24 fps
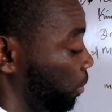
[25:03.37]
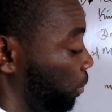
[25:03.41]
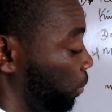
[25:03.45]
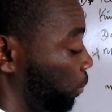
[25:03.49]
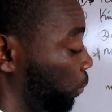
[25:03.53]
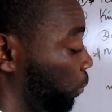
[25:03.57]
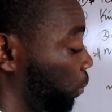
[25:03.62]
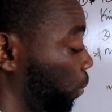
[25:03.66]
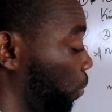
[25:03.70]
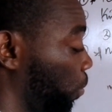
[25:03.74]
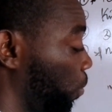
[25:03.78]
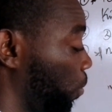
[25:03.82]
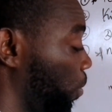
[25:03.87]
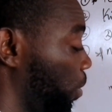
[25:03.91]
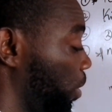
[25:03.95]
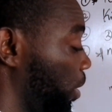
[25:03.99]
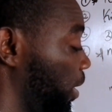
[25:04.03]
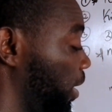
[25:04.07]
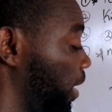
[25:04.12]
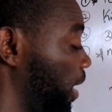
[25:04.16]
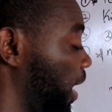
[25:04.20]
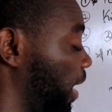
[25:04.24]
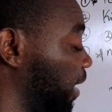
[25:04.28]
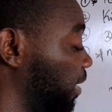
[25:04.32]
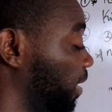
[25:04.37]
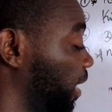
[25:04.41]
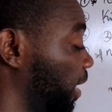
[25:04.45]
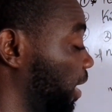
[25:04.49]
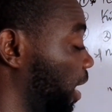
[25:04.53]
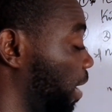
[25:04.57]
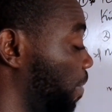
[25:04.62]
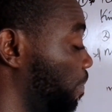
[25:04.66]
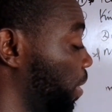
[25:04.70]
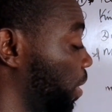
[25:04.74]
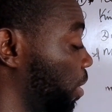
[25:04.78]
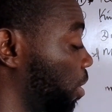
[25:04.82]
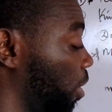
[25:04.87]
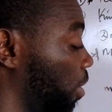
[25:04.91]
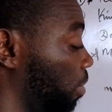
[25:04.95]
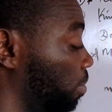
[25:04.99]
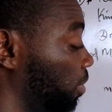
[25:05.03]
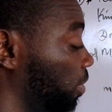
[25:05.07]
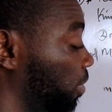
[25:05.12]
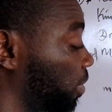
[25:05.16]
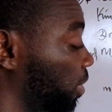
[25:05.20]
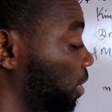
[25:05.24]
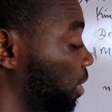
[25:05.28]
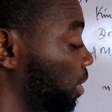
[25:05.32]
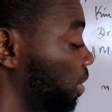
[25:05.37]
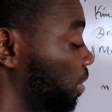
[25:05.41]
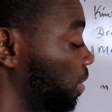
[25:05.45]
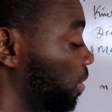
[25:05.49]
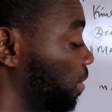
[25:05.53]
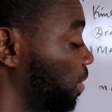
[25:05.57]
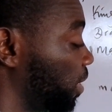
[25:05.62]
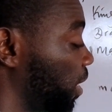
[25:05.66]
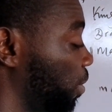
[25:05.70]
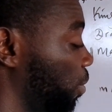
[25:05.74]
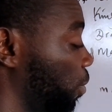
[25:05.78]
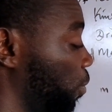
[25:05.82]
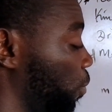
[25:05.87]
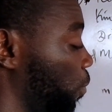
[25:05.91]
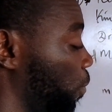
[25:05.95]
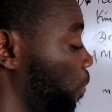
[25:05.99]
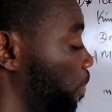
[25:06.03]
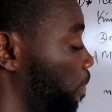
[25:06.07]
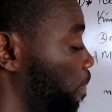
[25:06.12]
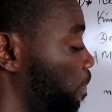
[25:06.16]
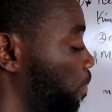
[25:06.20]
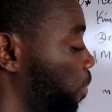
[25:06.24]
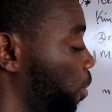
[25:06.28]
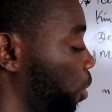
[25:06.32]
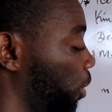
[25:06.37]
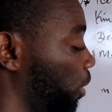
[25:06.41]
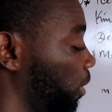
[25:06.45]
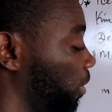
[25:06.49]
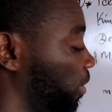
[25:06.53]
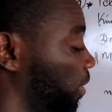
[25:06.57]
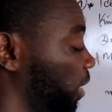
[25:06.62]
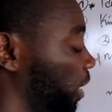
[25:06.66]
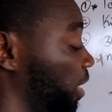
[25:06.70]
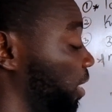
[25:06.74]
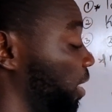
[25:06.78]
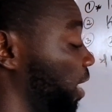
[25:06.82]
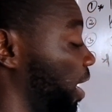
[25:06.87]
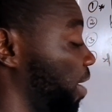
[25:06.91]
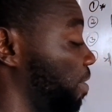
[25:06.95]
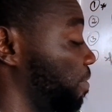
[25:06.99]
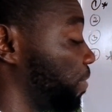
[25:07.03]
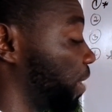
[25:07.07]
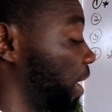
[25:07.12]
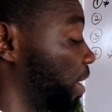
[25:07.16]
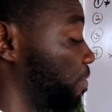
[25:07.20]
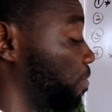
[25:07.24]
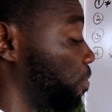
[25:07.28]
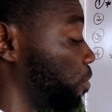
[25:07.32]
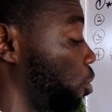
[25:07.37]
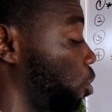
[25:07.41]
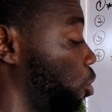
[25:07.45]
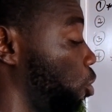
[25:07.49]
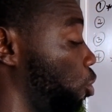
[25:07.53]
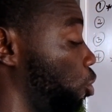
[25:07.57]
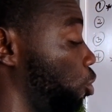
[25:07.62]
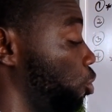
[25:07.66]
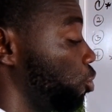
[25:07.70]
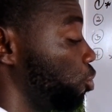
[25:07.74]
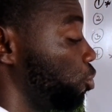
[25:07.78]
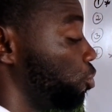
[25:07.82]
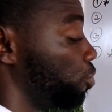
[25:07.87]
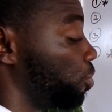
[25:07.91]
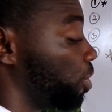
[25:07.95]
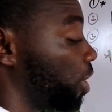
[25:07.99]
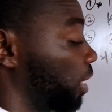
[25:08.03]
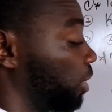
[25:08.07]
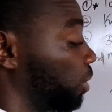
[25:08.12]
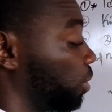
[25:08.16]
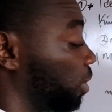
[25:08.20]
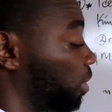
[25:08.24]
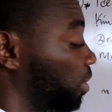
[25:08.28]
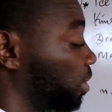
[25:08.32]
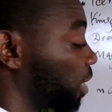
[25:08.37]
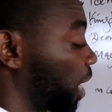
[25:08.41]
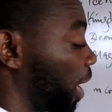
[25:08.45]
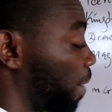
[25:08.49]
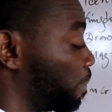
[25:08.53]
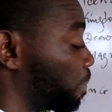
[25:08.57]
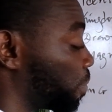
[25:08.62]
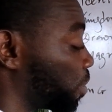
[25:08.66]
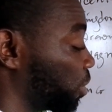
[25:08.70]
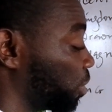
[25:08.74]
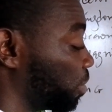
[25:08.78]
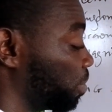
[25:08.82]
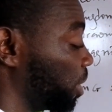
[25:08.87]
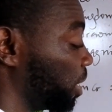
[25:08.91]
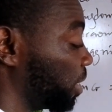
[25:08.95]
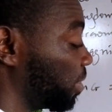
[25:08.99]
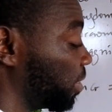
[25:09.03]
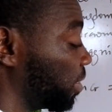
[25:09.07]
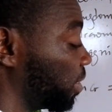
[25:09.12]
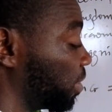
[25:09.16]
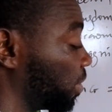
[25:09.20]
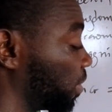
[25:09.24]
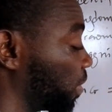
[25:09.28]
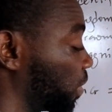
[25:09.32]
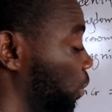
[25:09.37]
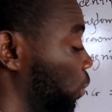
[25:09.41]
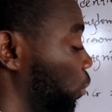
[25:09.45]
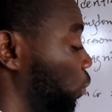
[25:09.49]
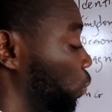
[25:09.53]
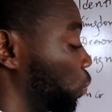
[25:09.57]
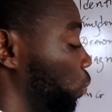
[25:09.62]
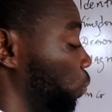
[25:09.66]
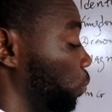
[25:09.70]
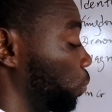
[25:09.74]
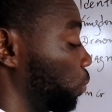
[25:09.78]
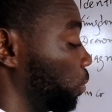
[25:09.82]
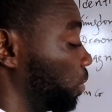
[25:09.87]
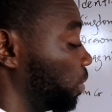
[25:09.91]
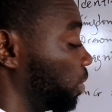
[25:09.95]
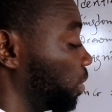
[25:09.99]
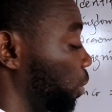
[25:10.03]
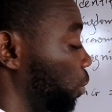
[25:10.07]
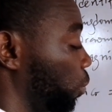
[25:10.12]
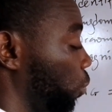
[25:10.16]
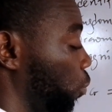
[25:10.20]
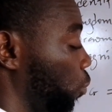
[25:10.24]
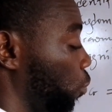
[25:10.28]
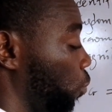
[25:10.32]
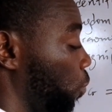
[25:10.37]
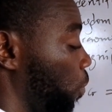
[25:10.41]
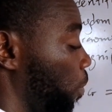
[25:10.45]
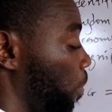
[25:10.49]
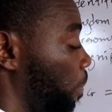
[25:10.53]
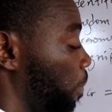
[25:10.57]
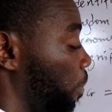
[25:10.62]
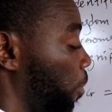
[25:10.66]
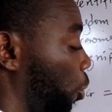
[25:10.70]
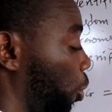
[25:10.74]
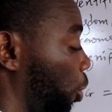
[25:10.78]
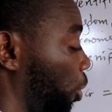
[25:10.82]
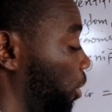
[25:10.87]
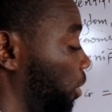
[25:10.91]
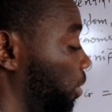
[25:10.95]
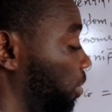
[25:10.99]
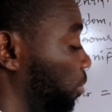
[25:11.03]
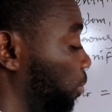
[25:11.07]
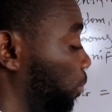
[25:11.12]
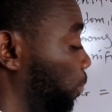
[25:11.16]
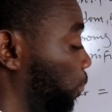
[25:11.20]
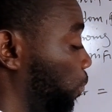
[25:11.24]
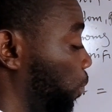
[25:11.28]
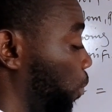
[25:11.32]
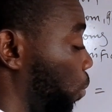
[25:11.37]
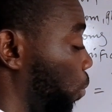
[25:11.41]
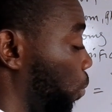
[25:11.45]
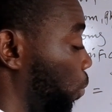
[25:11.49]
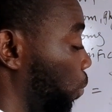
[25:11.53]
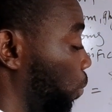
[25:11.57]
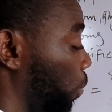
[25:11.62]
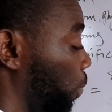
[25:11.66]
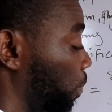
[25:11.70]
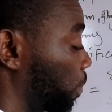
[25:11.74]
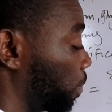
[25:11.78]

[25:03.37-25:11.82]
So the answer now becomes 0.395, or you can just approximate it to 0.4.